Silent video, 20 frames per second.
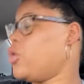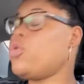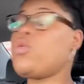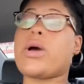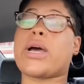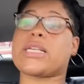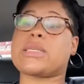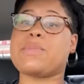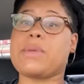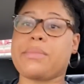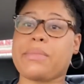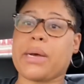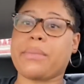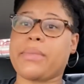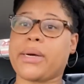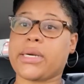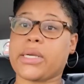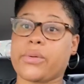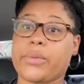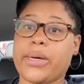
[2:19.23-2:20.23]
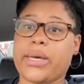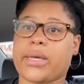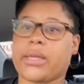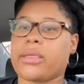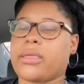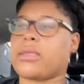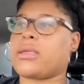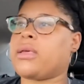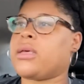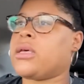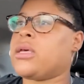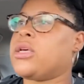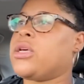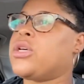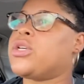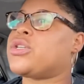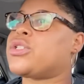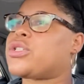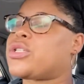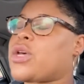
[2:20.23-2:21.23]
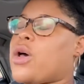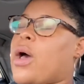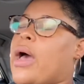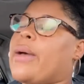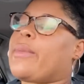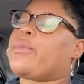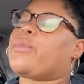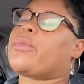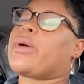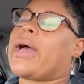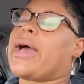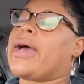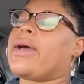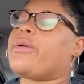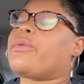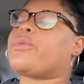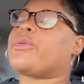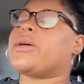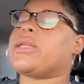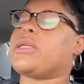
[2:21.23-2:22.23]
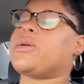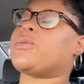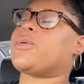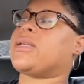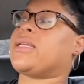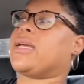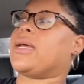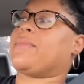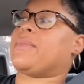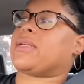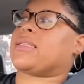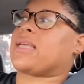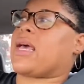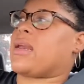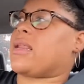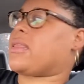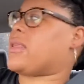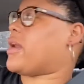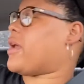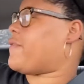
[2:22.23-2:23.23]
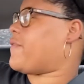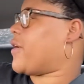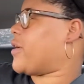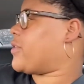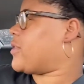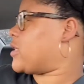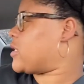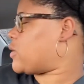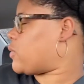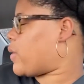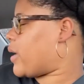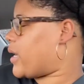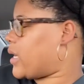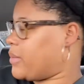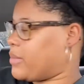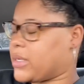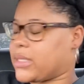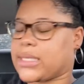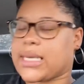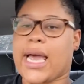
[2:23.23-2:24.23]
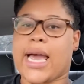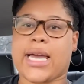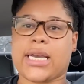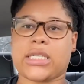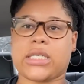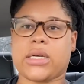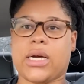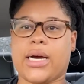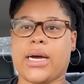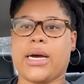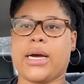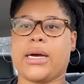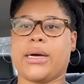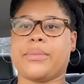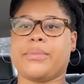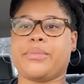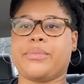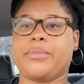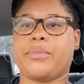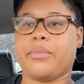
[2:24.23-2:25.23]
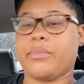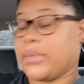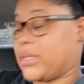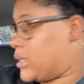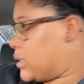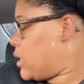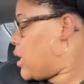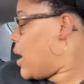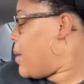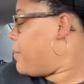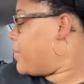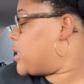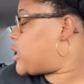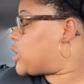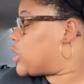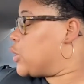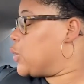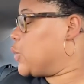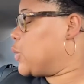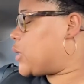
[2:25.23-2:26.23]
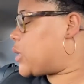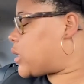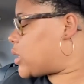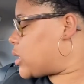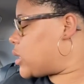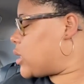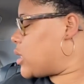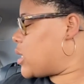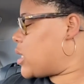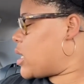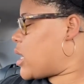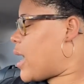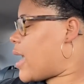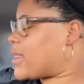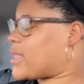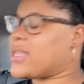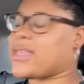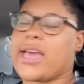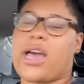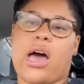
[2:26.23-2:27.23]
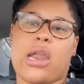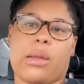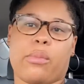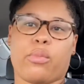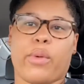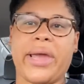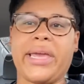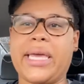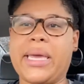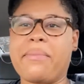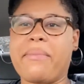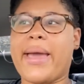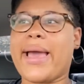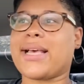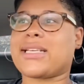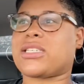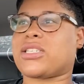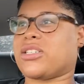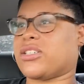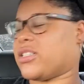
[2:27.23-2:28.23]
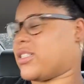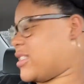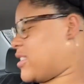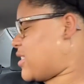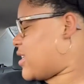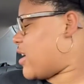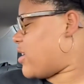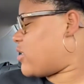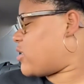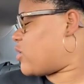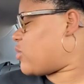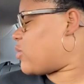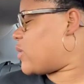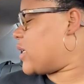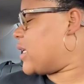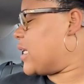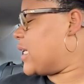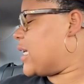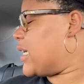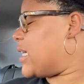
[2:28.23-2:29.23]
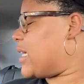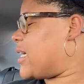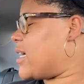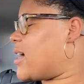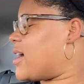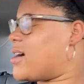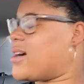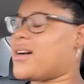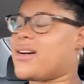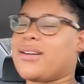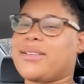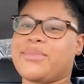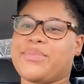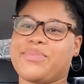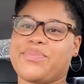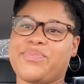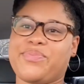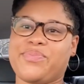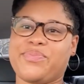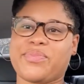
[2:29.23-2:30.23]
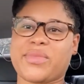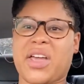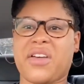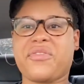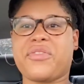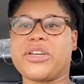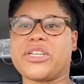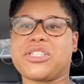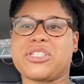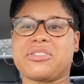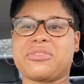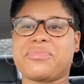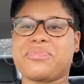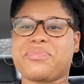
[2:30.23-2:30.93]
I spend my money with. So I'm, I really, really am excited that I found this Reiki massage, um, masseuse. I think they call them Reiki masters. It sounds really um, official.